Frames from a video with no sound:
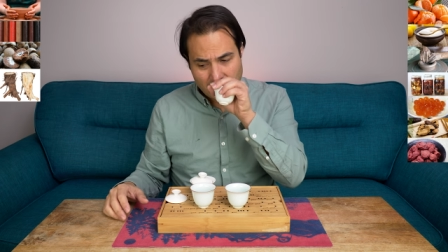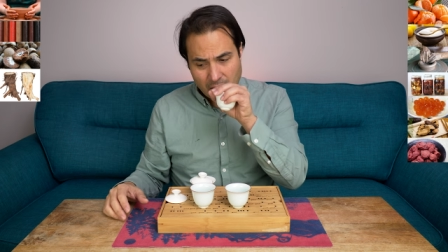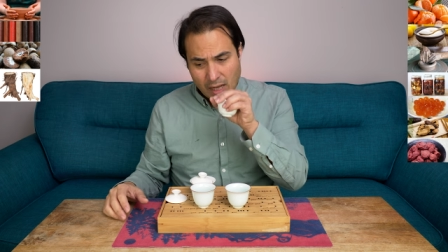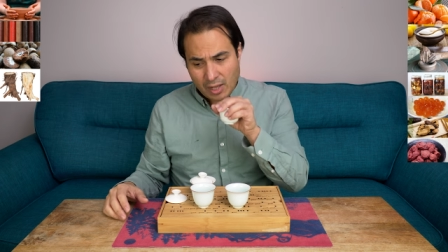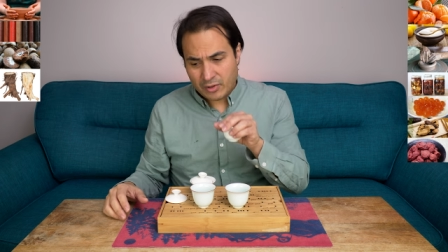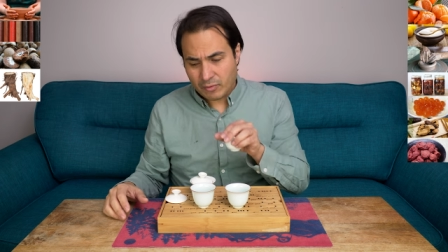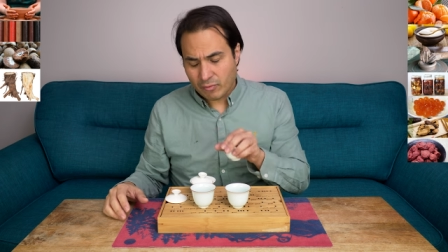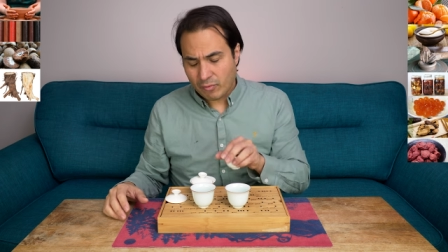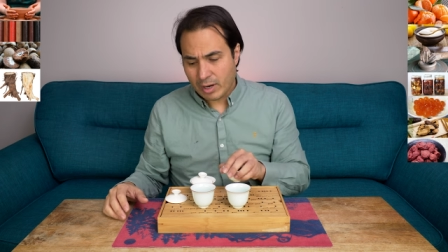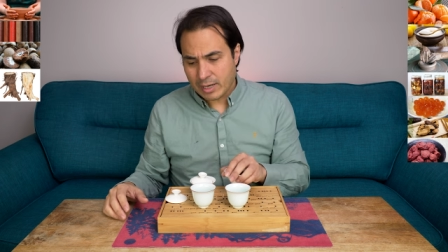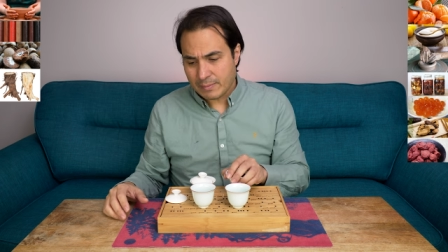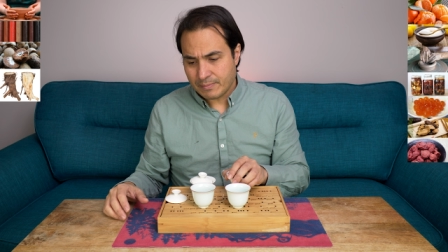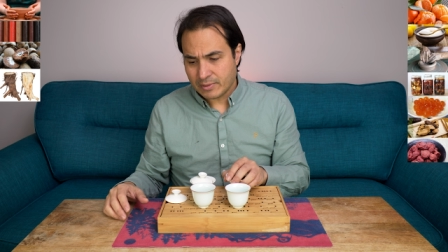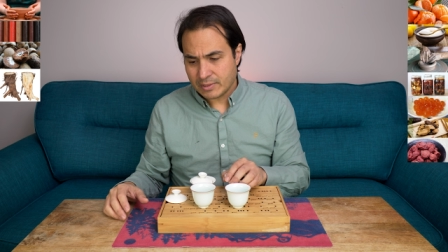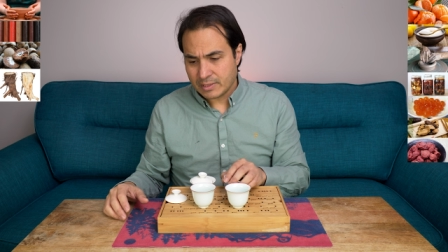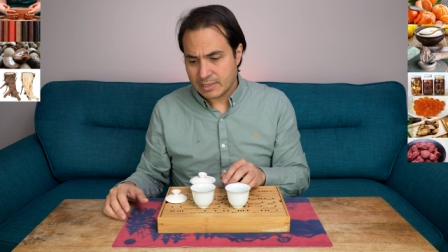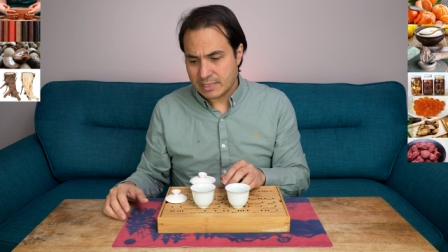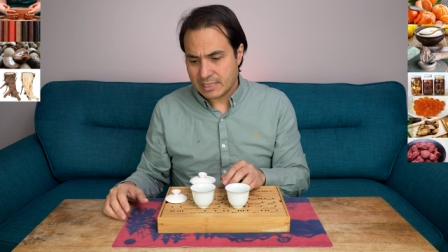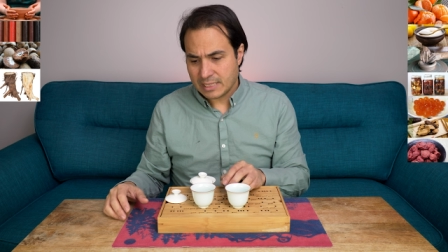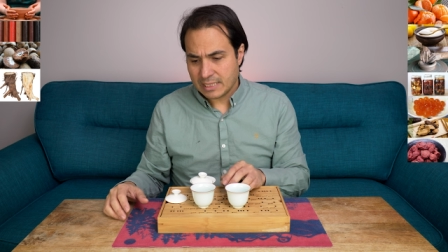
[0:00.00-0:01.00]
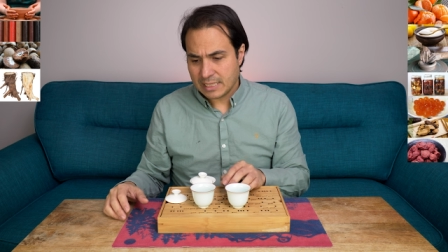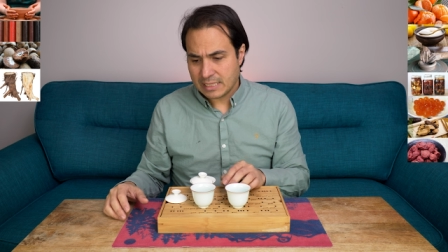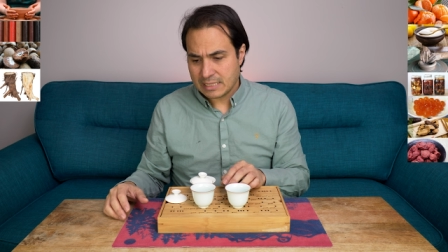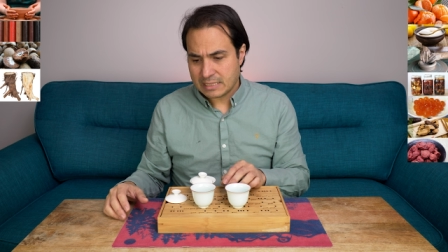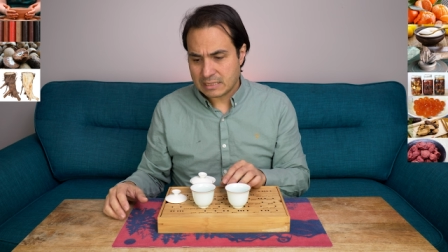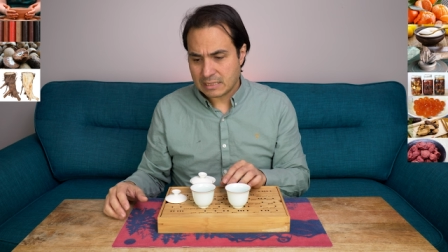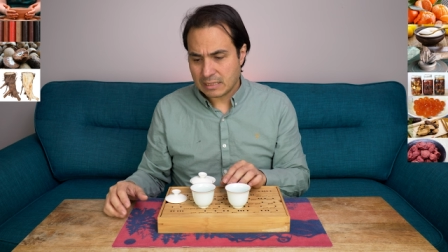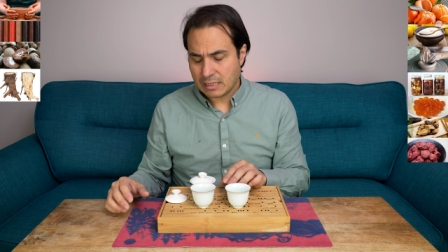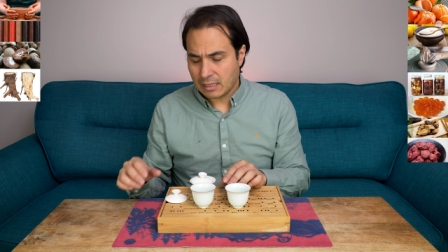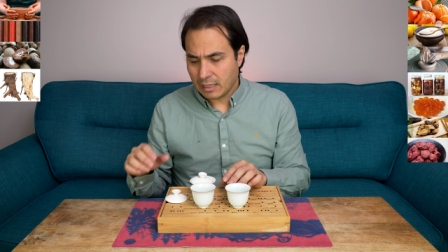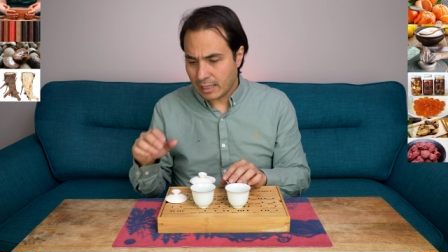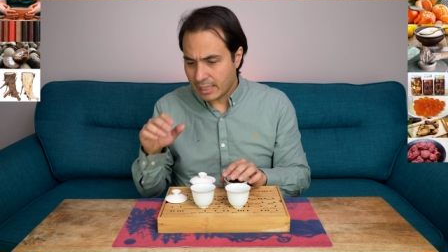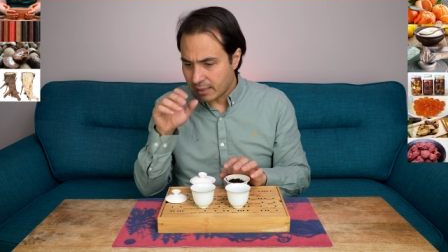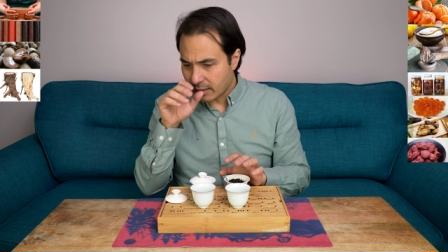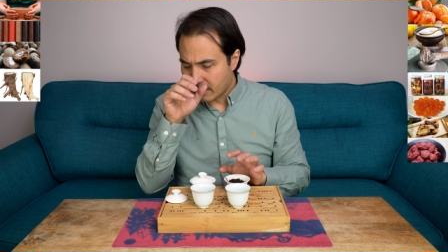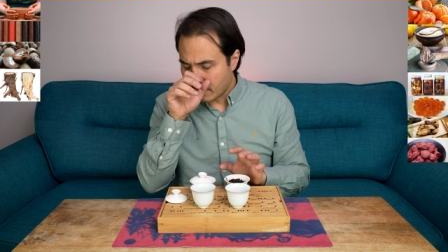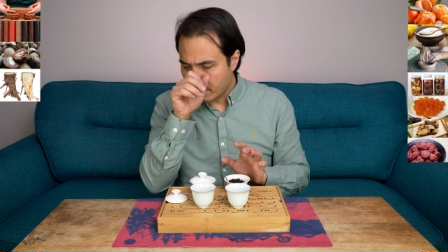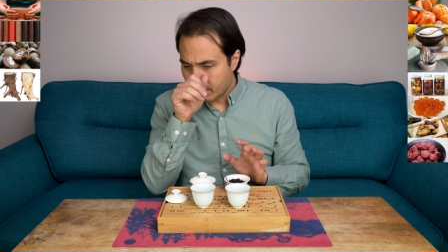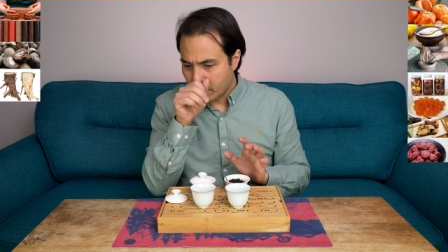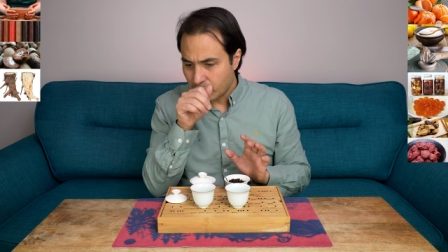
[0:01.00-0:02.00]
Other ripened teas
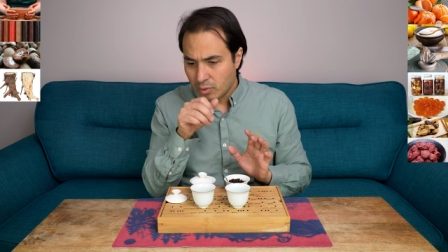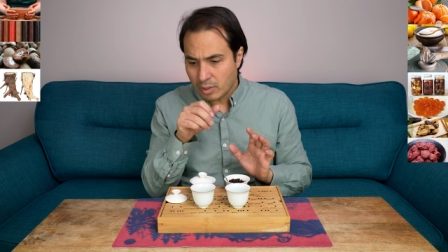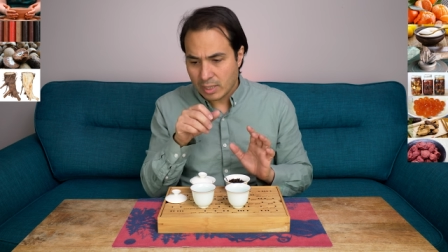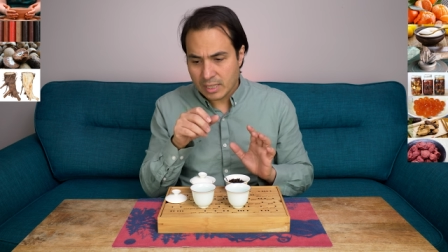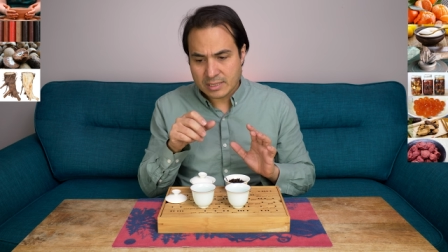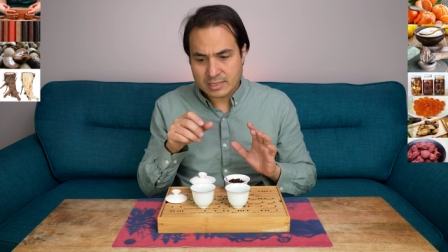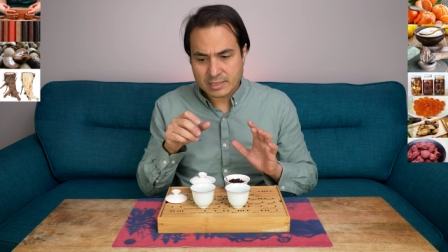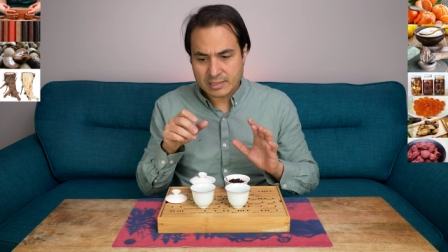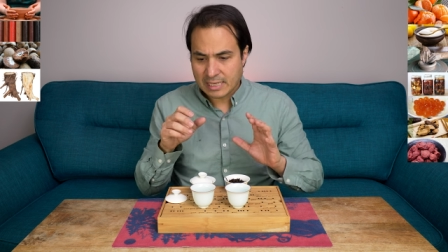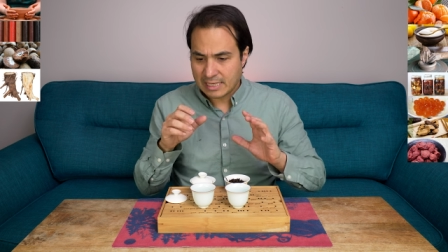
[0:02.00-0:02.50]
like Pu'ers,